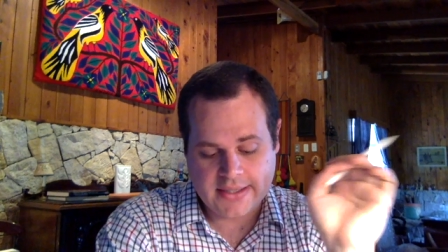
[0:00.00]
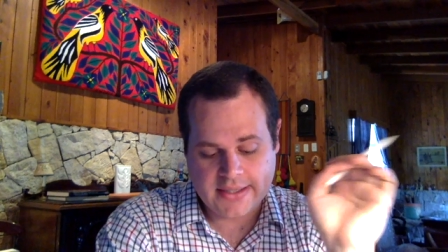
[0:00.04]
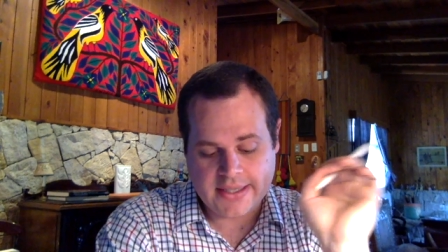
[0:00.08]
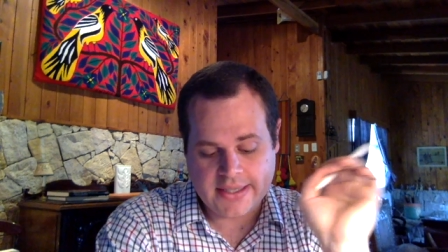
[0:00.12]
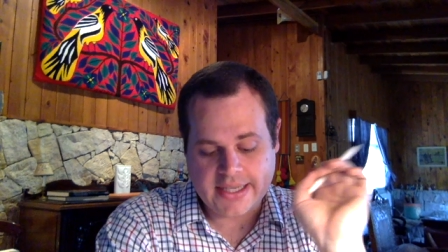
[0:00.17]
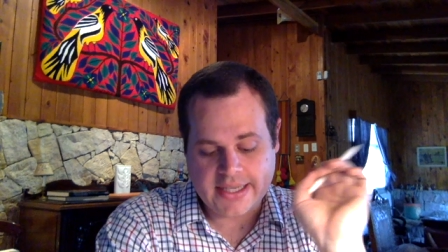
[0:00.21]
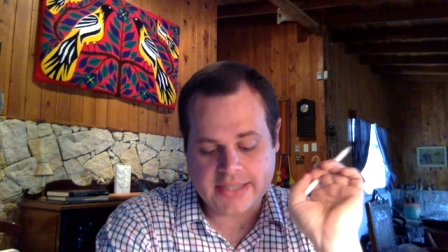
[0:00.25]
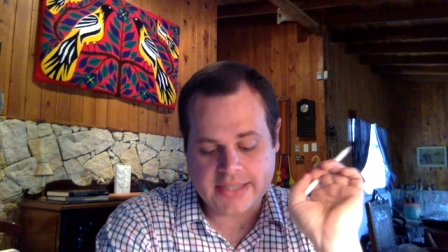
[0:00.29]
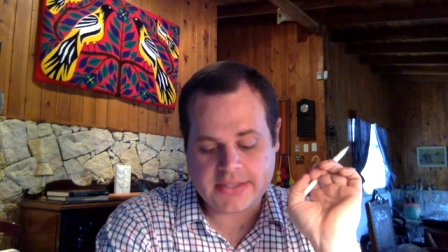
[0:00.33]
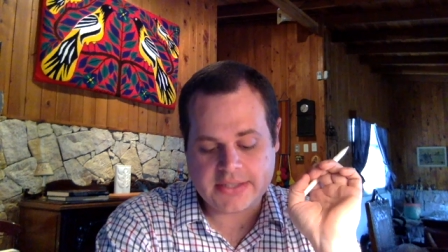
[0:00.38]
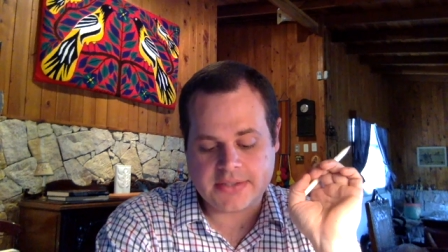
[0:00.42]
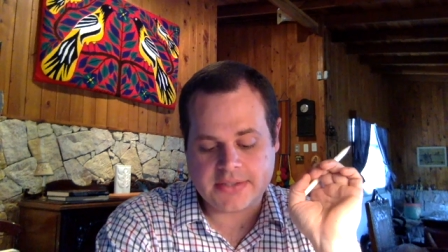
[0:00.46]

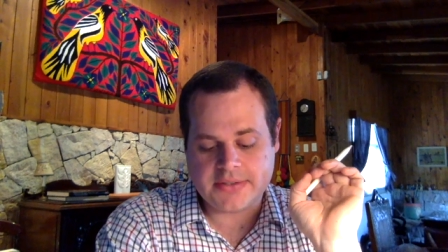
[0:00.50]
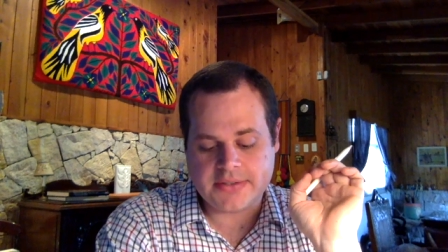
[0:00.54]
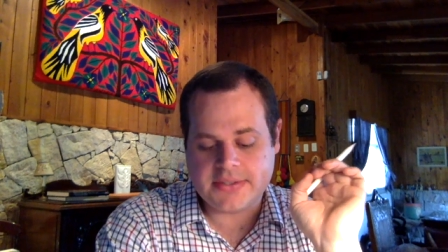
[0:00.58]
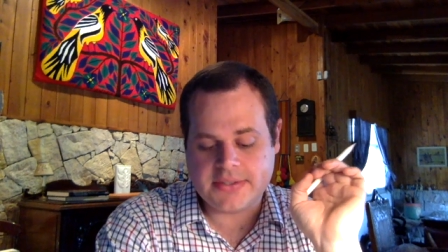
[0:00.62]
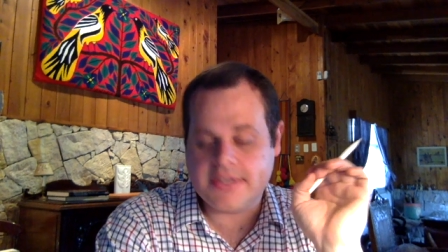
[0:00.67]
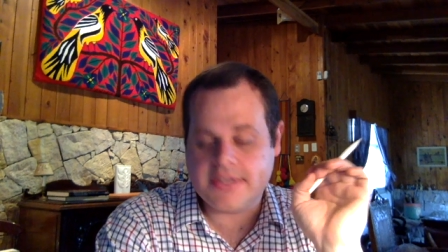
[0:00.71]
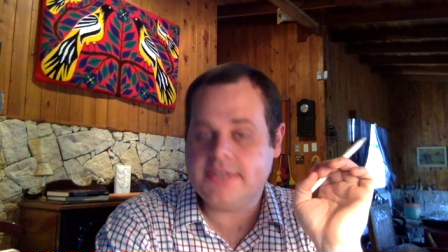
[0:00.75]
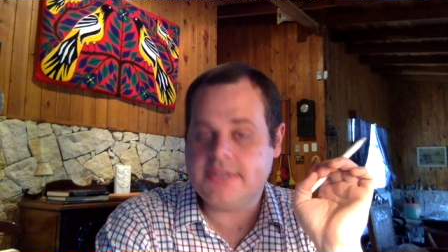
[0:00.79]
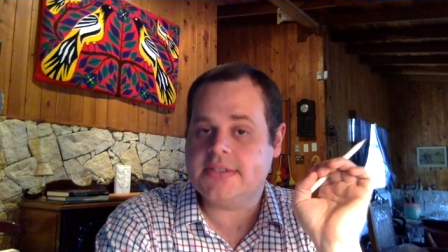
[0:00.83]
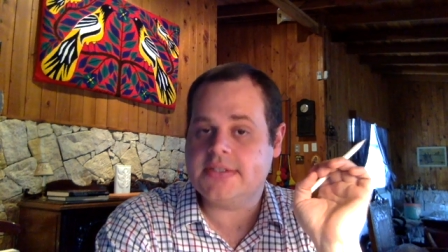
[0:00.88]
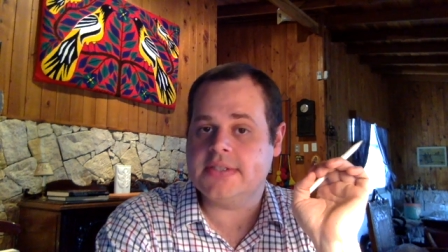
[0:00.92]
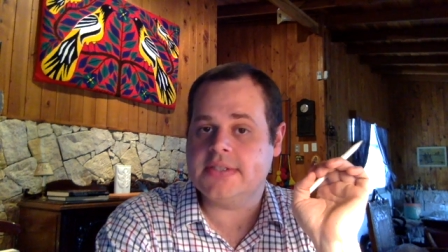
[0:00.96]
and
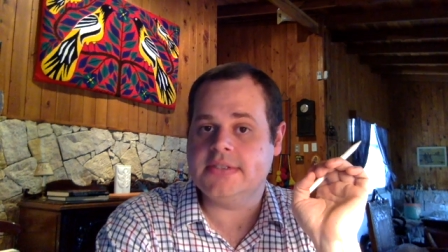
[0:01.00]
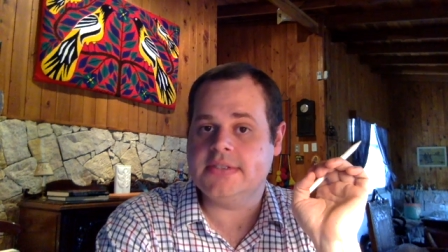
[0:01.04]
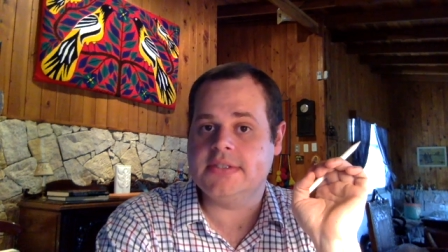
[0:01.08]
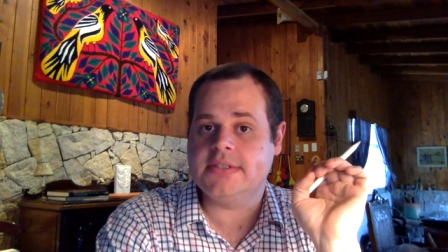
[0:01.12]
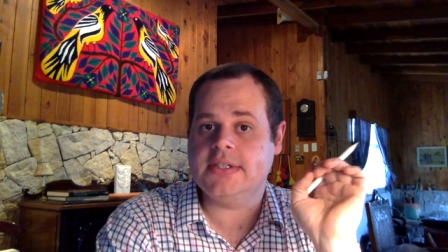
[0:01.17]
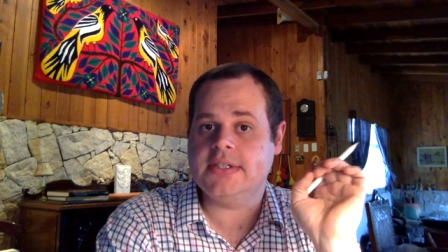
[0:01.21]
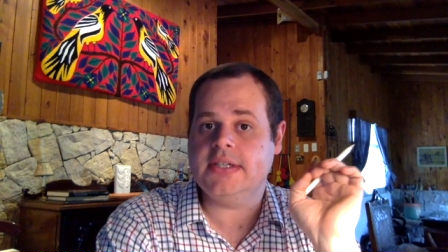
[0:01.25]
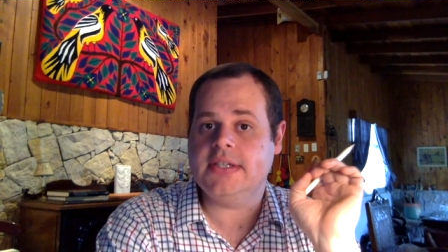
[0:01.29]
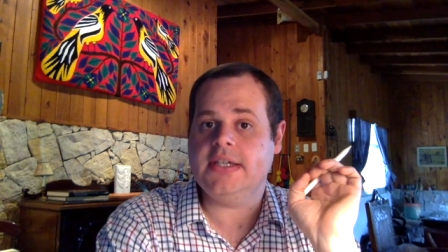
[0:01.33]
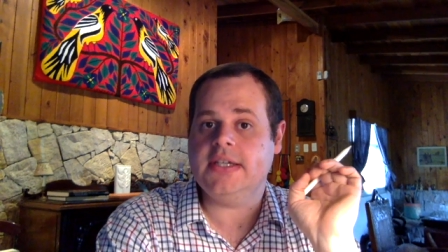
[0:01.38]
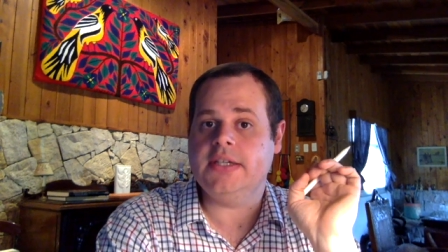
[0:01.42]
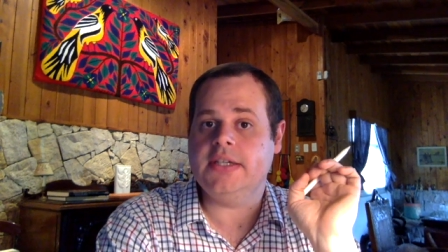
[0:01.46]

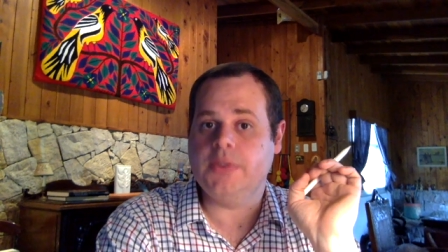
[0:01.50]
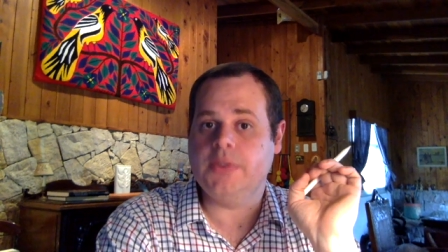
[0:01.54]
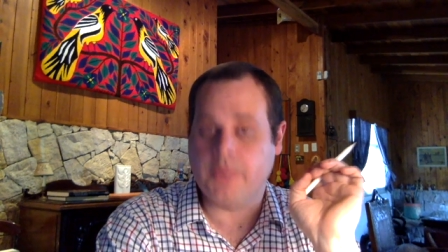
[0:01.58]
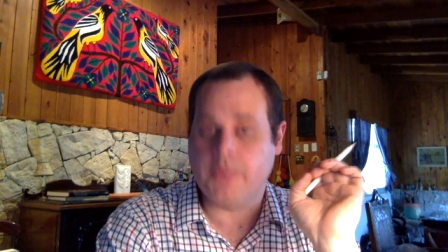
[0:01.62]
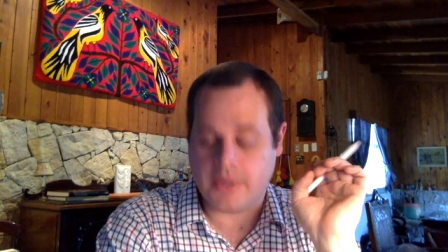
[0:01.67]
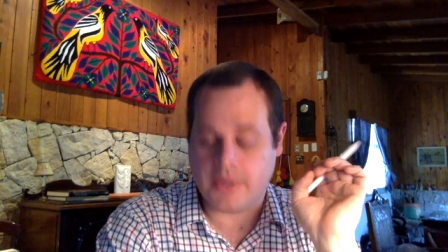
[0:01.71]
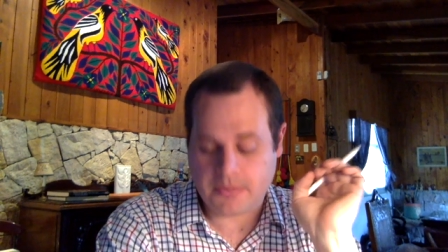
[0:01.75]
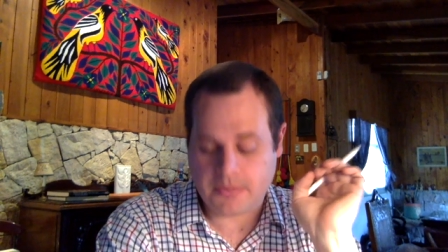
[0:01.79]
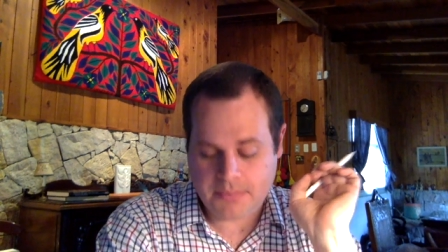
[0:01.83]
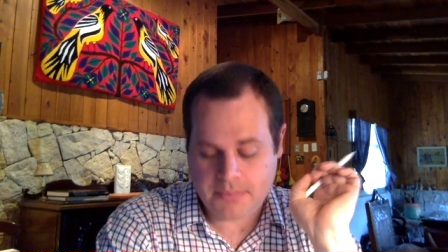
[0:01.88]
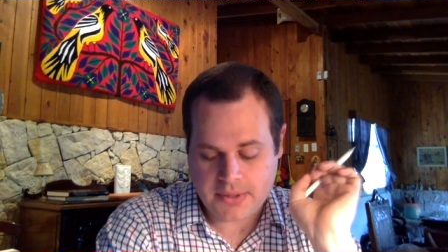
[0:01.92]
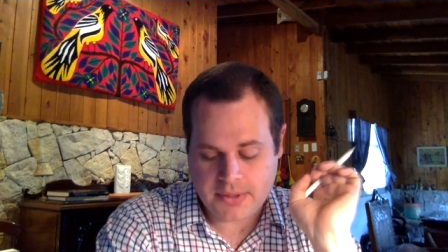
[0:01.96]
consistency in
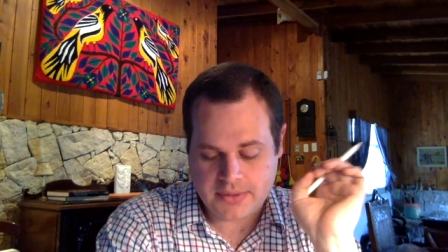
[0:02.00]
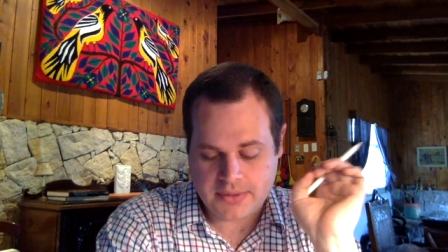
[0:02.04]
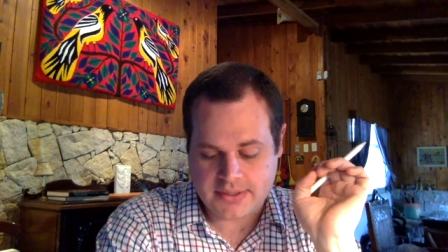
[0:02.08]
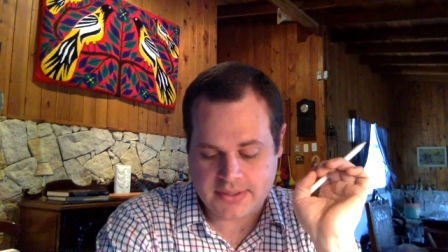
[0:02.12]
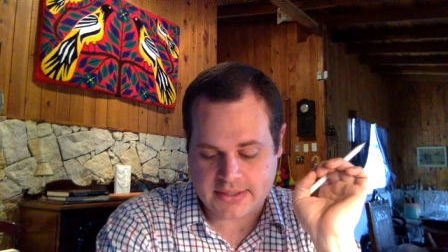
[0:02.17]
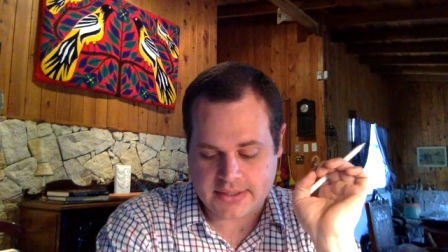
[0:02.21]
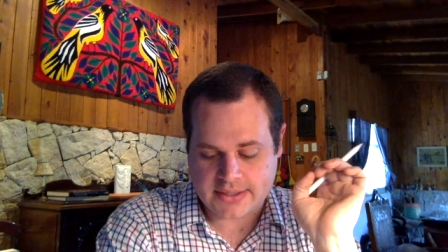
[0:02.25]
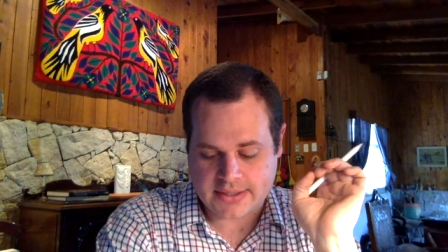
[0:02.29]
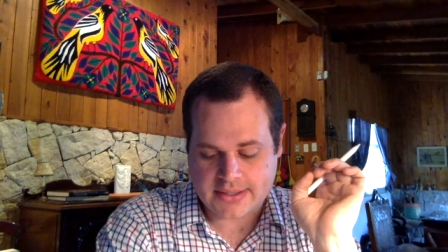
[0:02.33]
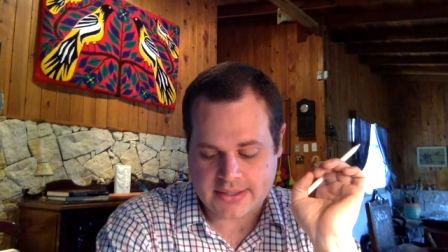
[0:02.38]
world building.